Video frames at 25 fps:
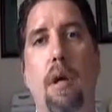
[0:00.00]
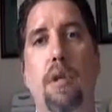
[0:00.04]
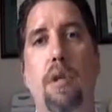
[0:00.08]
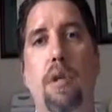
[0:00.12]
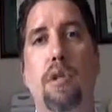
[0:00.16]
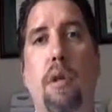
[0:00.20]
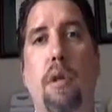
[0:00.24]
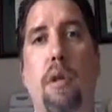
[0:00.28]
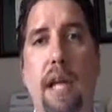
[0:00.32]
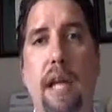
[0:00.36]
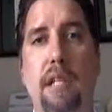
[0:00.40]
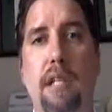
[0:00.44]

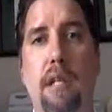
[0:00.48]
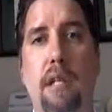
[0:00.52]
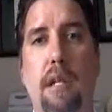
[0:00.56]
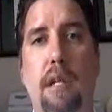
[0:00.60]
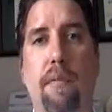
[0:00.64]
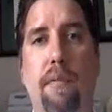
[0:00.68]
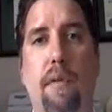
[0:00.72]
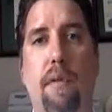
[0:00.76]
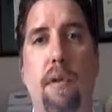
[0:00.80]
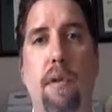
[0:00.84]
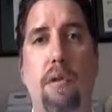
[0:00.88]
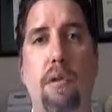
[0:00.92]
So that's the
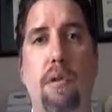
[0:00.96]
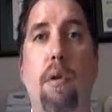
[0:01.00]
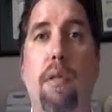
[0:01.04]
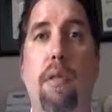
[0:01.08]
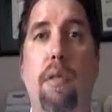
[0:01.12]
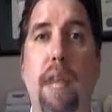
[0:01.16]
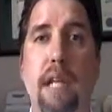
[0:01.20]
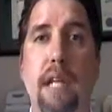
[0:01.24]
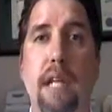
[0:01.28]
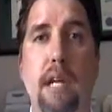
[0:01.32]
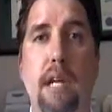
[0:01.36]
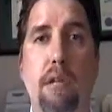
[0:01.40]
difference, or
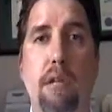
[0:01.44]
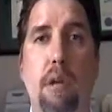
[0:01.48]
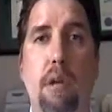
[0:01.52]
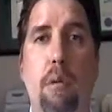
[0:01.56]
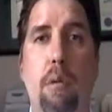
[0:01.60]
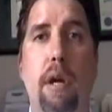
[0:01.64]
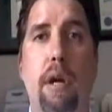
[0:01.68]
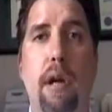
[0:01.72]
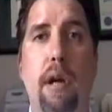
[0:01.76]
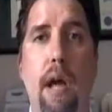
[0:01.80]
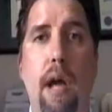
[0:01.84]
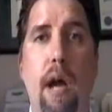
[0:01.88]
that's actually
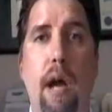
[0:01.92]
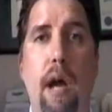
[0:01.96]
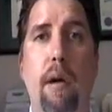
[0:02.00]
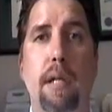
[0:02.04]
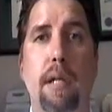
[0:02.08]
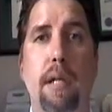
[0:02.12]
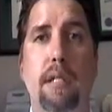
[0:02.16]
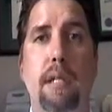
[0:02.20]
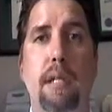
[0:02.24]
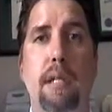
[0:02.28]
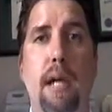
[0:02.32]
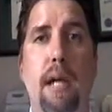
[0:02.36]
what an
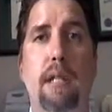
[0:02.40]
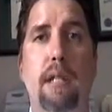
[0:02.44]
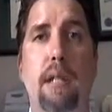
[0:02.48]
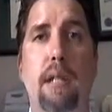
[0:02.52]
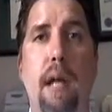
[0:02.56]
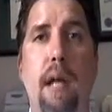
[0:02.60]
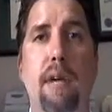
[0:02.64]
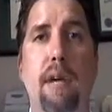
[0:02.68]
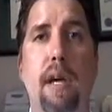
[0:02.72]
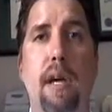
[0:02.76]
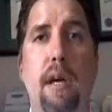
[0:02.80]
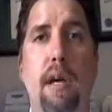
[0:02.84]
IRS tax
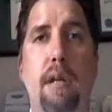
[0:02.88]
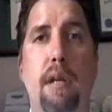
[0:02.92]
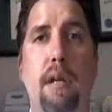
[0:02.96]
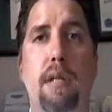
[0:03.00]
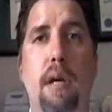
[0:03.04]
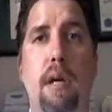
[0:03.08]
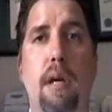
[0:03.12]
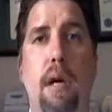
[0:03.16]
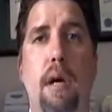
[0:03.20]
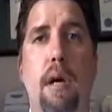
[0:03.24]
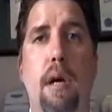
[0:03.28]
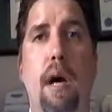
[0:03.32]
levy
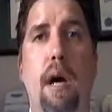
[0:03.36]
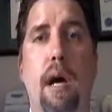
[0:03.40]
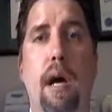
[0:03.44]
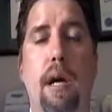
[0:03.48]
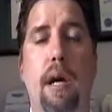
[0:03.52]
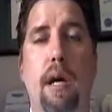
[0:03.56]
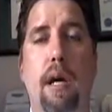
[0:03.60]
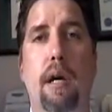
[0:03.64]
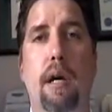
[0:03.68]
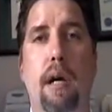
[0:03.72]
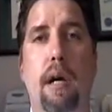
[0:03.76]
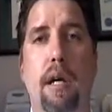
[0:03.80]
is.
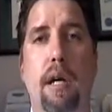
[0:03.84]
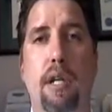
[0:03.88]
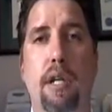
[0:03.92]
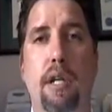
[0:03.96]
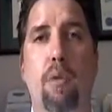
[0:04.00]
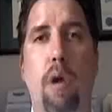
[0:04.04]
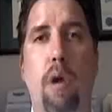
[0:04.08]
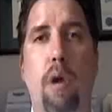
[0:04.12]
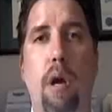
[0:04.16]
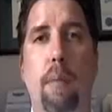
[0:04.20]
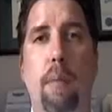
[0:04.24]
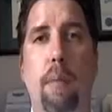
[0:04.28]
I
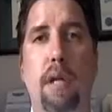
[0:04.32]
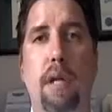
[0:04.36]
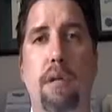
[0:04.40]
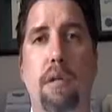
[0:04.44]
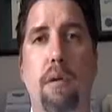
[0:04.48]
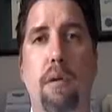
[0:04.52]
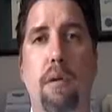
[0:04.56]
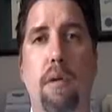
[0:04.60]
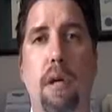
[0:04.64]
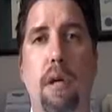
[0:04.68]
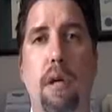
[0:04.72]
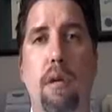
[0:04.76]
just wanted to make
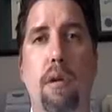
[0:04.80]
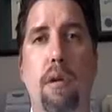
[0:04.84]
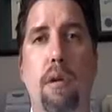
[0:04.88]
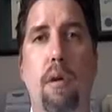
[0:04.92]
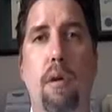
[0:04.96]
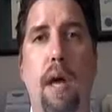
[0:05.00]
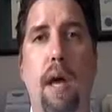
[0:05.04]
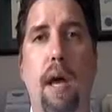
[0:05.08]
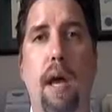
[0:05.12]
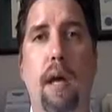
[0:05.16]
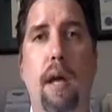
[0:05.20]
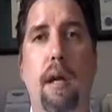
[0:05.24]
sure that you knew
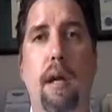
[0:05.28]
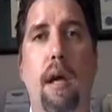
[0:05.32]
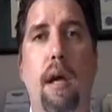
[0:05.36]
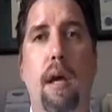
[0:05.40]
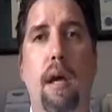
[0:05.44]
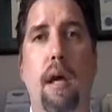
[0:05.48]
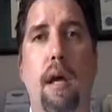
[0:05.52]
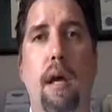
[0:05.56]
that.